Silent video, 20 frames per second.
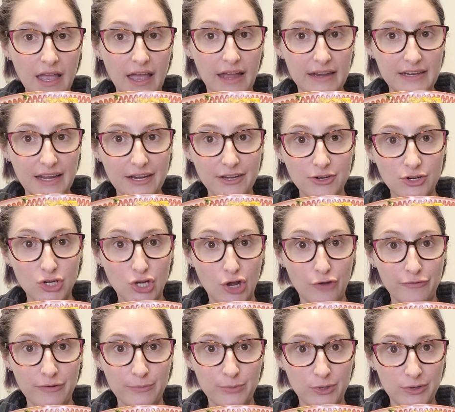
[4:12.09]
And now your
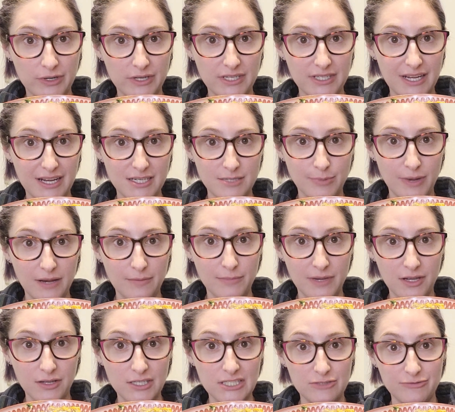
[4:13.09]
COVID broken taste bud
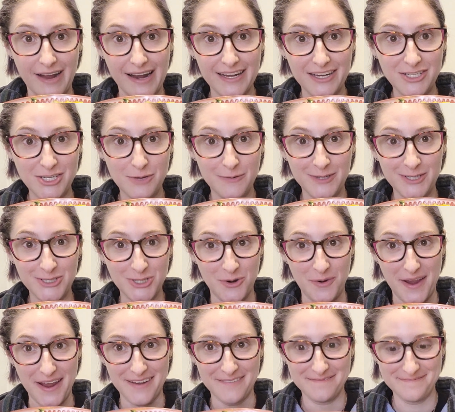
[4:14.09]
meal is ready to
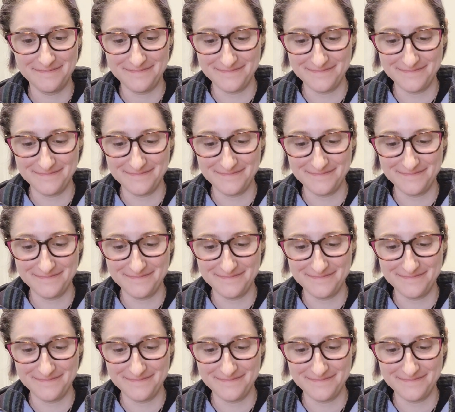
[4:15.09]
enjoy.